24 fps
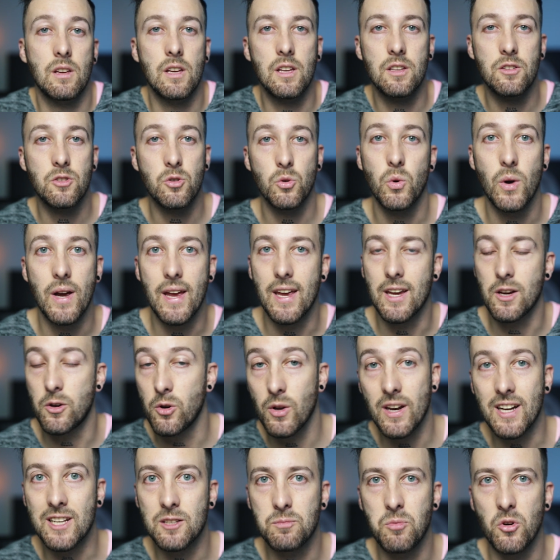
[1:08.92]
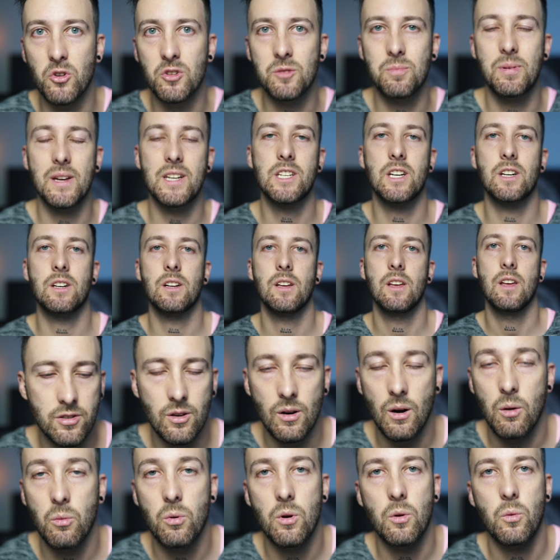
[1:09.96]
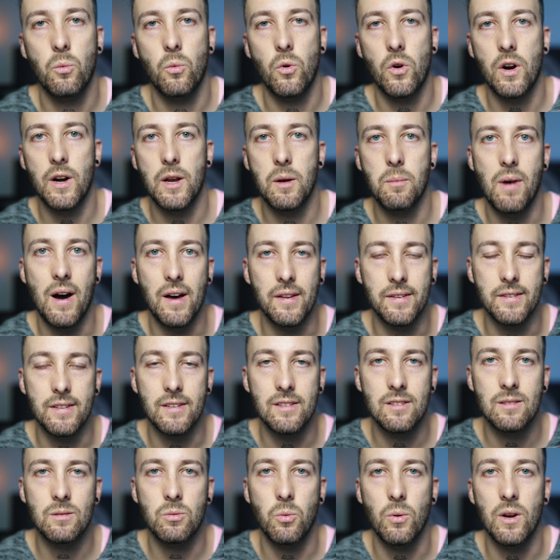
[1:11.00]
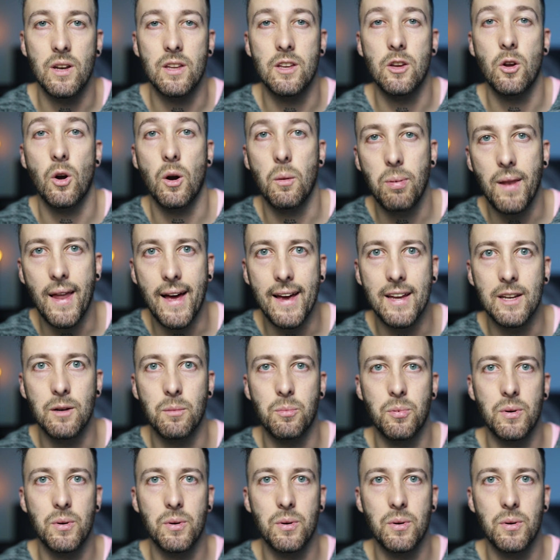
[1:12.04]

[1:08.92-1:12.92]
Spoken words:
into a good exposed picture, so I wouldn't worry about this when you're applying the